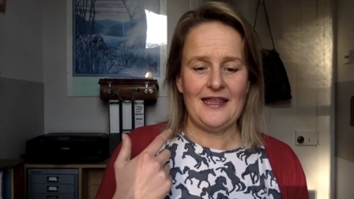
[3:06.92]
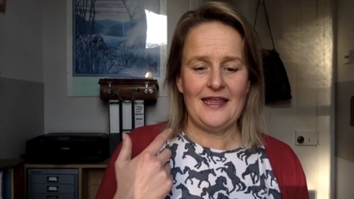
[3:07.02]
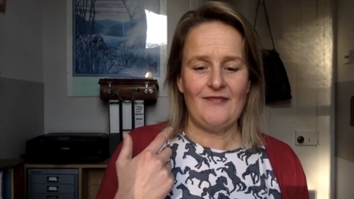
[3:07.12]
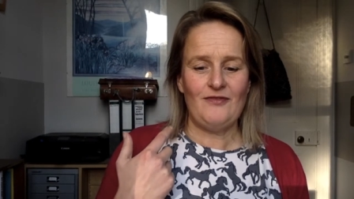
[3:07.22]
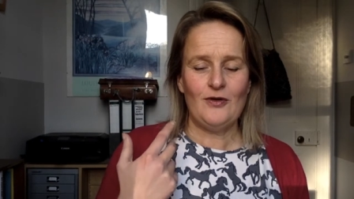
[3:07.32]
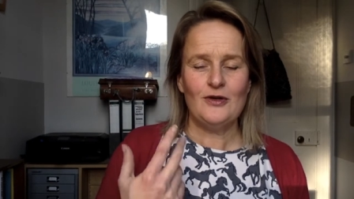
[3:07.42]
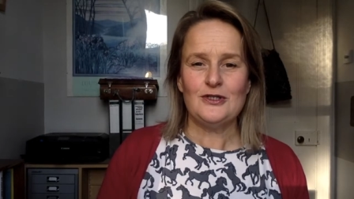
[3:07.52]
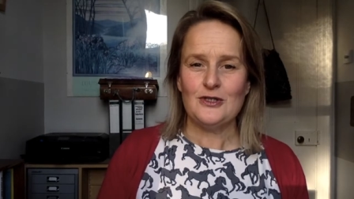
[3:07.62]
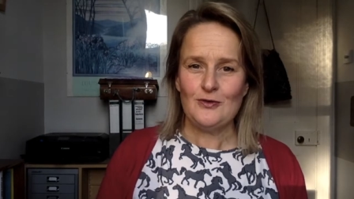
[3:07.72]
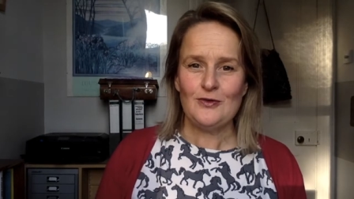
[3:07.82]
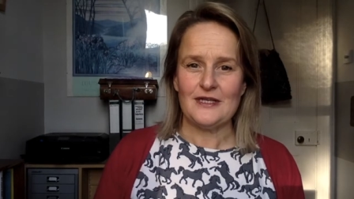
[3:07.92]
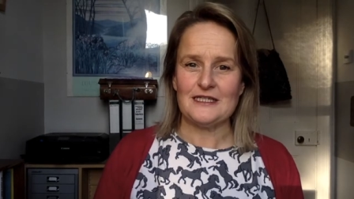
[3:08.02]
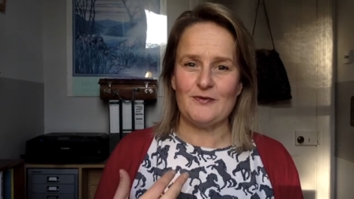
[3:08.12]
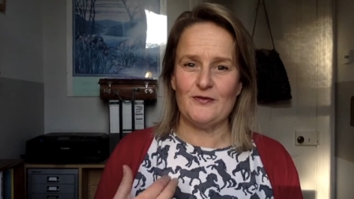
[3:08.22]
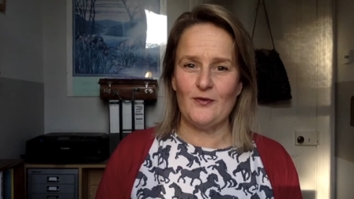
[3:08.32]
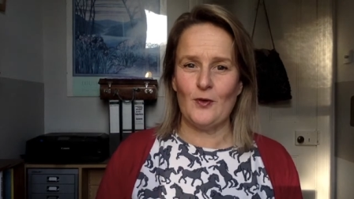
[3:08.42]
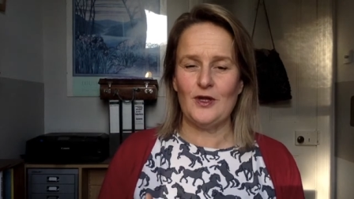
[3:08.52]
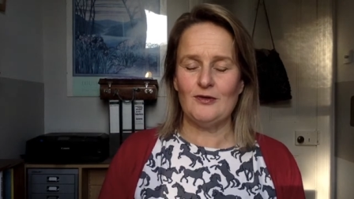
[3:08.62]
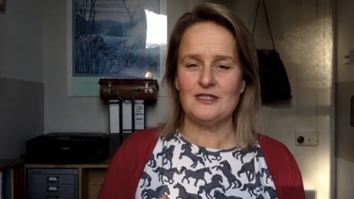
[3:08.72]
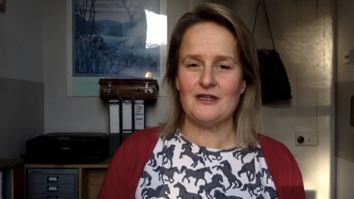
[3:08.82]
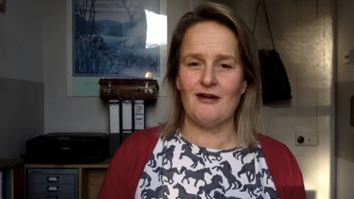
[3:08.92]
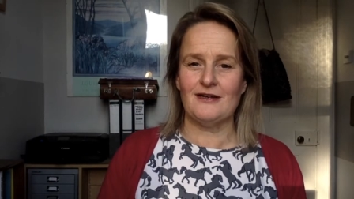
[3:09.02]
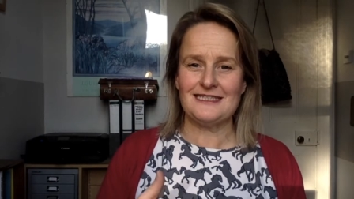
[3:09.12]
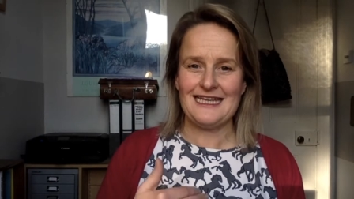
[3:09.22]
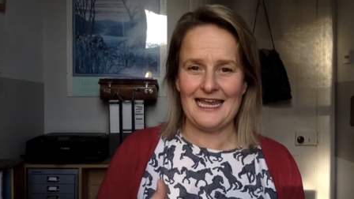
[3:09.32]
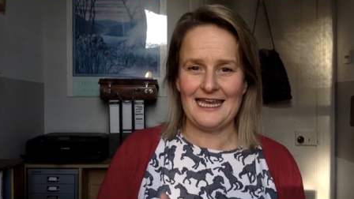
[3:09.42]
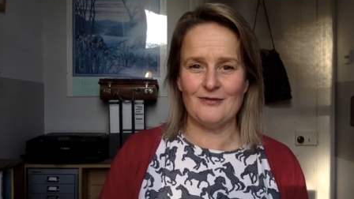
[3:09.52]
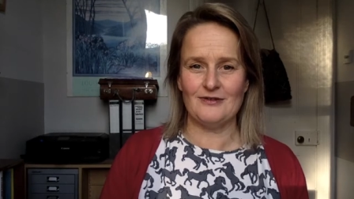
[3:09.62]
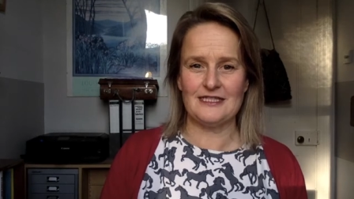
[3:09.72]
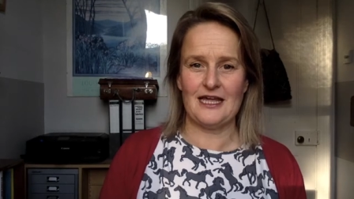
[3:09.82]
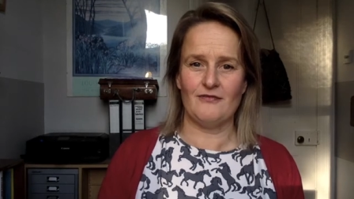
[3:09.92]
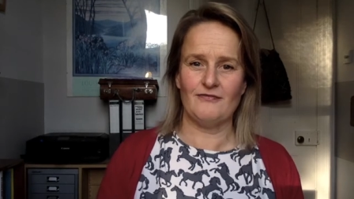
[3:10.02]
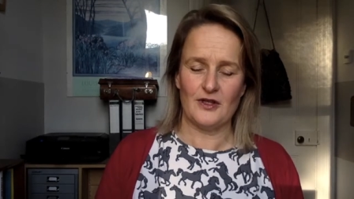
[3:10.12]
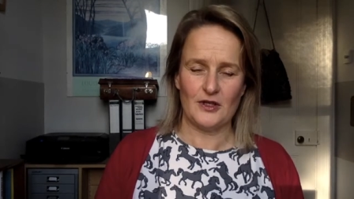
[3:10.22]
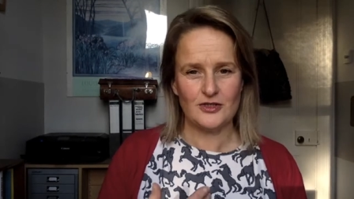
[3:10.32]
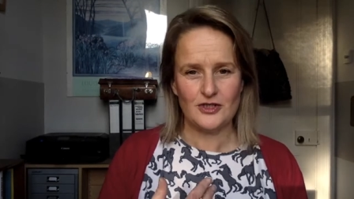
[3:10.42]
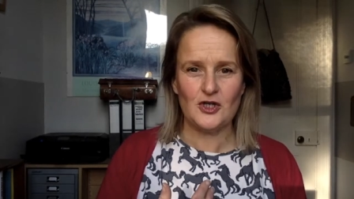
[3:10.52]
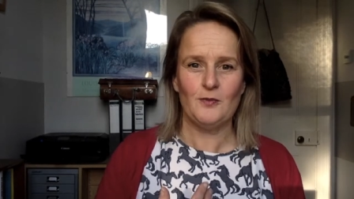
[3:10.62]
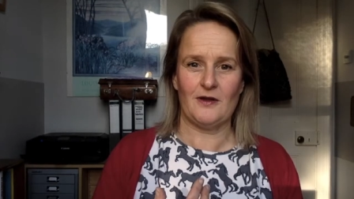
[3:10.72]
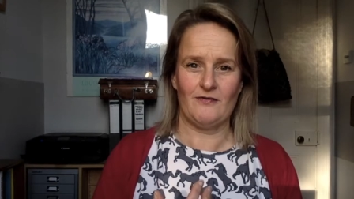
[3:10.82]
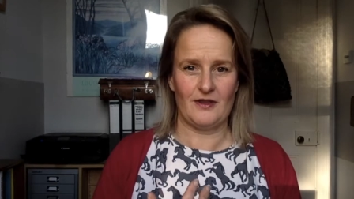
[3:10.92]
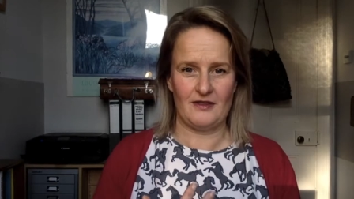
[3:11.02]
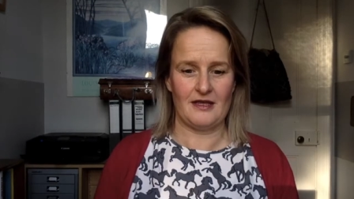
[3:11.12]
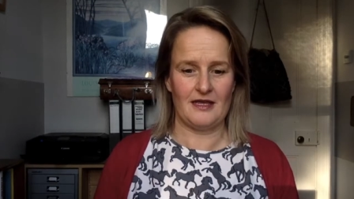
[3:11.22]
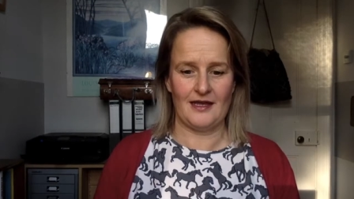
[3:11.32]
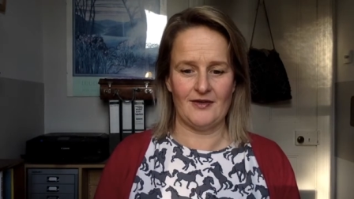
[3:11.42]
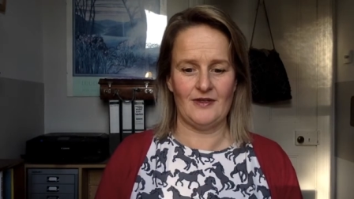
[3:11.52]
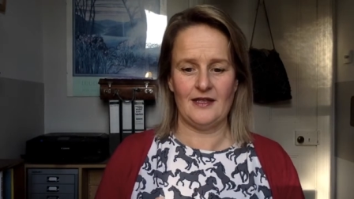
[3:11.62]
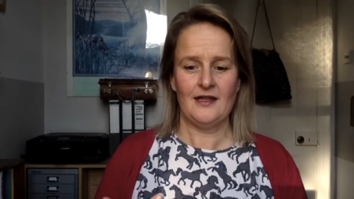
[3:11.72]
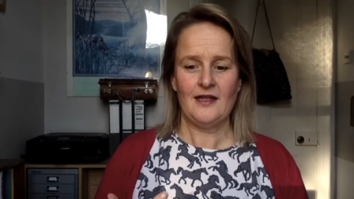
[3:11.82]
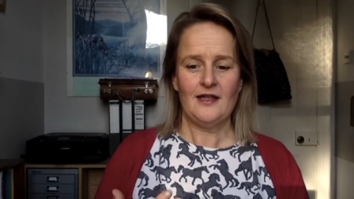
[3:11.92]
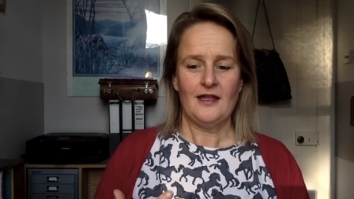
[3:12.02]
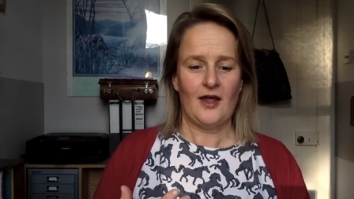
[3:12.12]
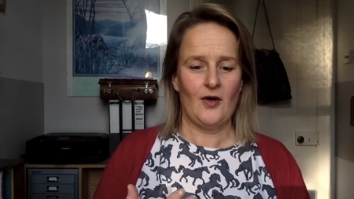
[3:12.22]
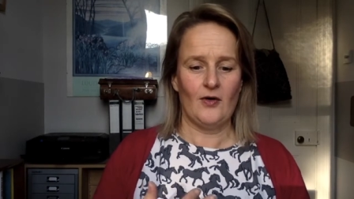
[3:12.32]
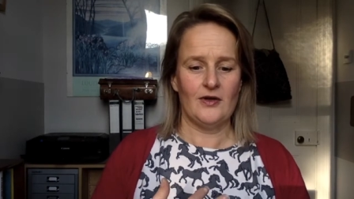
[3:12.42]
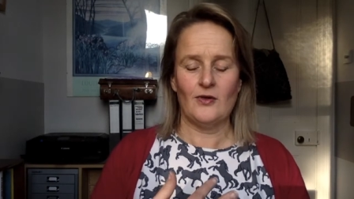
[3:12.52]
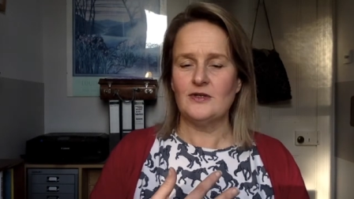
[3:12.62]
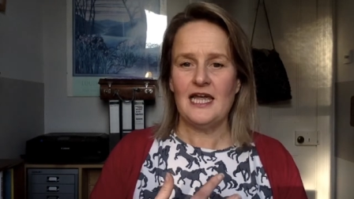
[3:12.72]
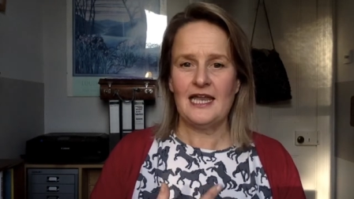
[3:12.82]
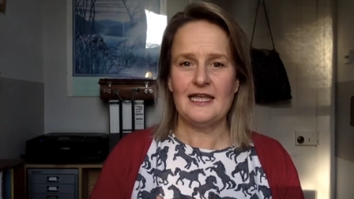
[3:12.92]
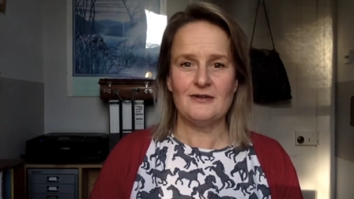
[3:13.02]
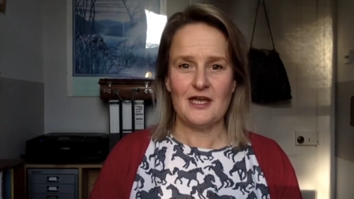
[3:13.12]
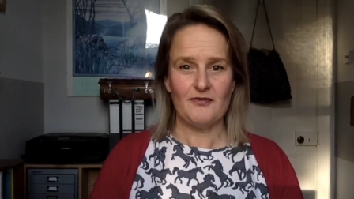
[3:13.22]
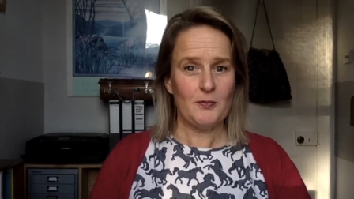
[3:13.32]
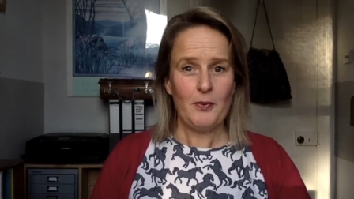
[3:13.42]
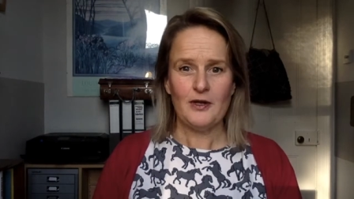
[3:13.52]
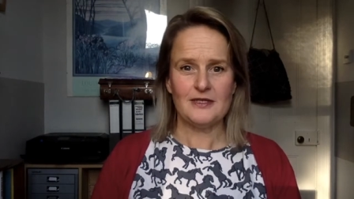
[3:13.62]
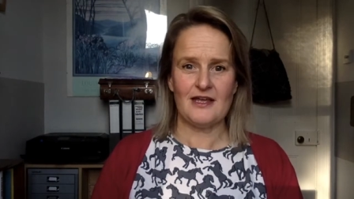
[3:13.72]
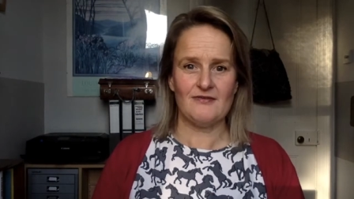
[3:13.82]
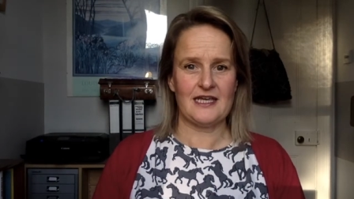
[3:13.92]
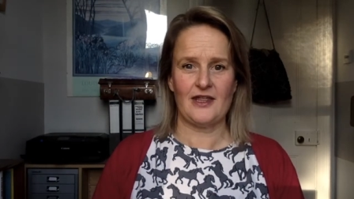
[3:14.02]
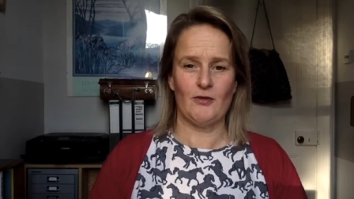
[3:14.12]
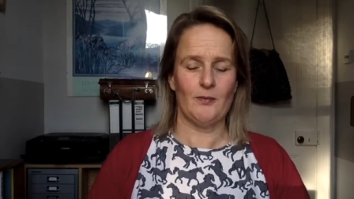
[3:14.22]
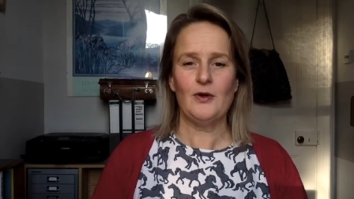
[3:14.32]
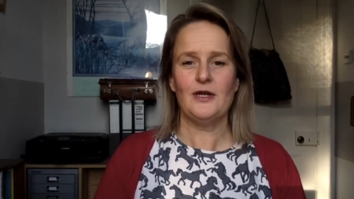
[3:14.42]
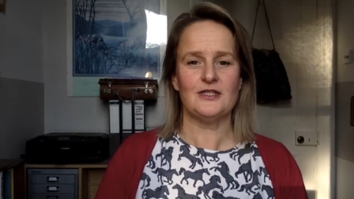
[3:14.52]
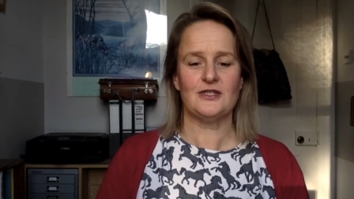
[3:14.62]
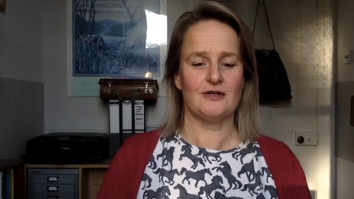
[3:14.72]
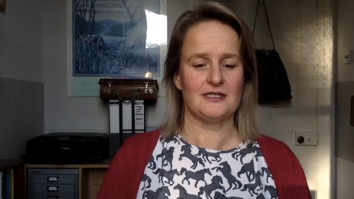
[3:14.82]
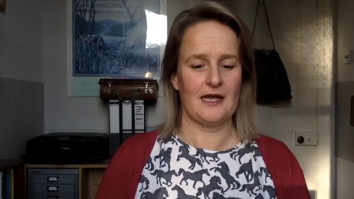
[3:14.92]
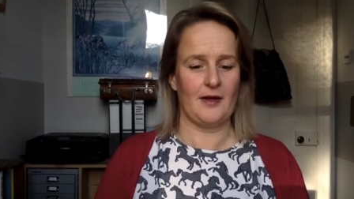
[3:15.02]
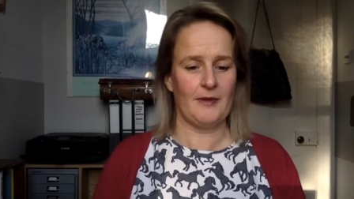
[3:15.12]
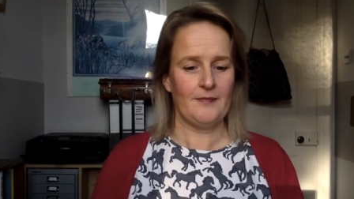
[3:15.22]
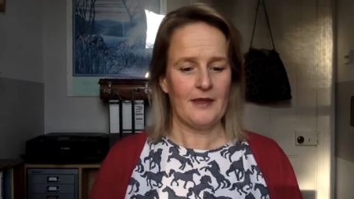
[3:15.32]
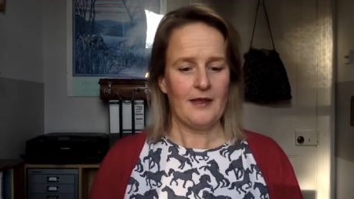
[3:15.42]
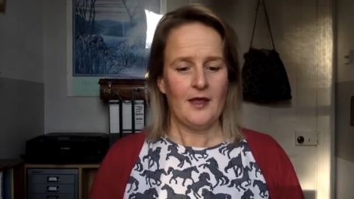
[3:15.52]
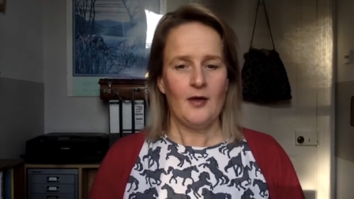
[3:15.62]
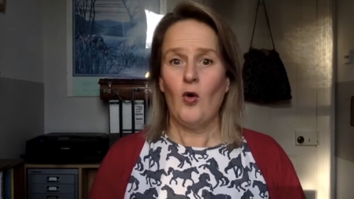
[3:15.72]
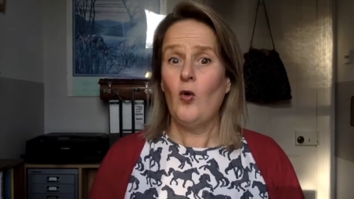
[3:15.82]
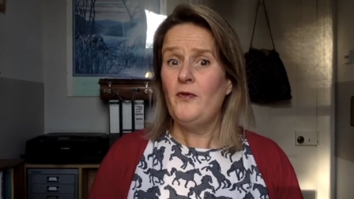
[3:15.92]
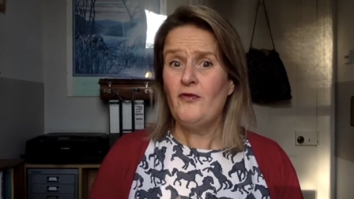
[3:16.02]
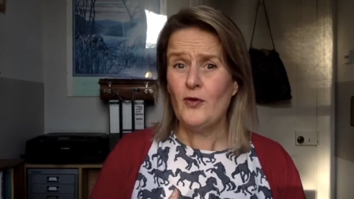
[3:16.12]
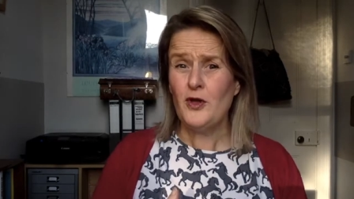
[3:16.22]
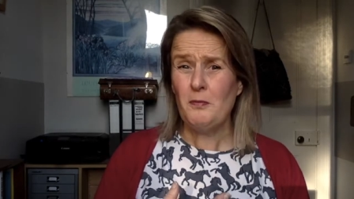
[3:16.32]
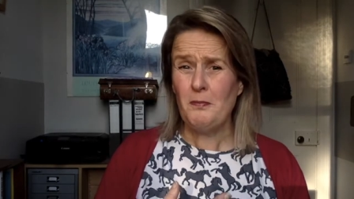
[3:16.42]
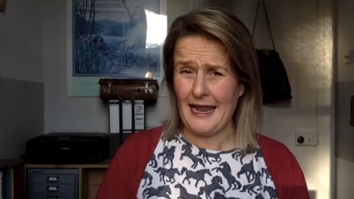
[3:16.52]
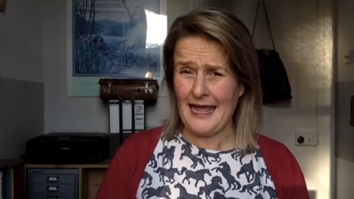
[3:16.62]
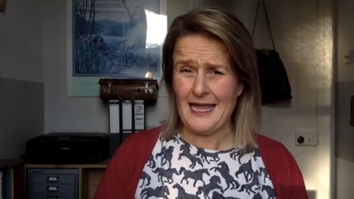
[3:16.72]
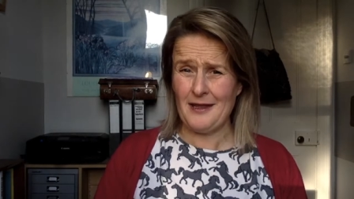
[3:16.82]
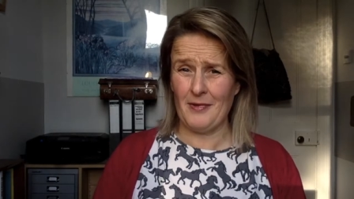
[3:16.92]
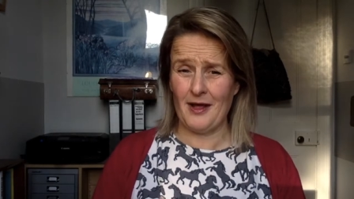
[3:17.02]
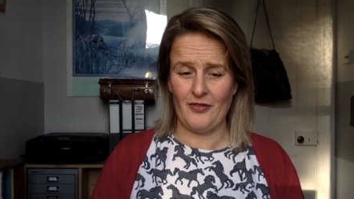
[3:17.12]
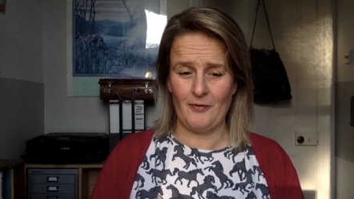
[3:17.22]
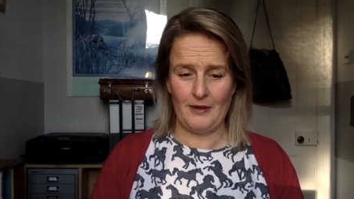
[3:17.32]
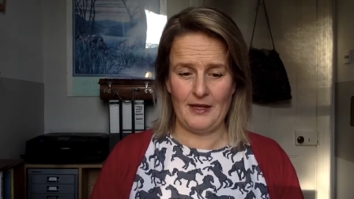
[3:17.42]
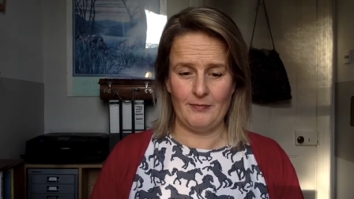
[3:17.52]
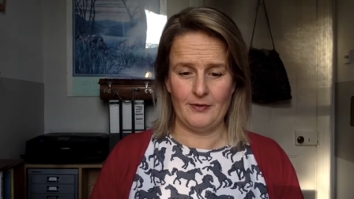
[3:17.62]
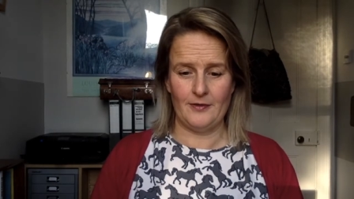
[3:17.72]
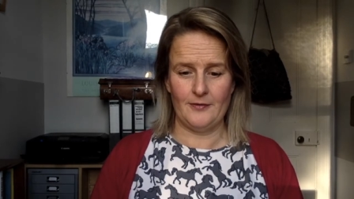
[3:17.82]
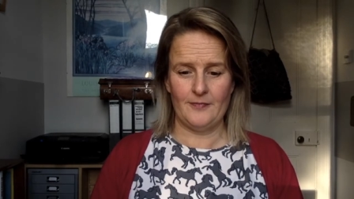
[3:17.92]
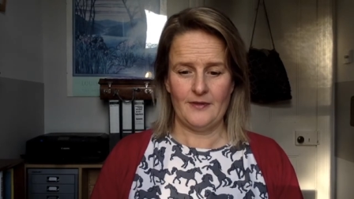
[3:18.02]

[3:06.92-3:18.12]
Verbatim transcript: if you can do this before you start telling yourself that you're stupid for thinking of it, or, or telling yourself to pull yourself together and pull your socks up, or before you blame other people,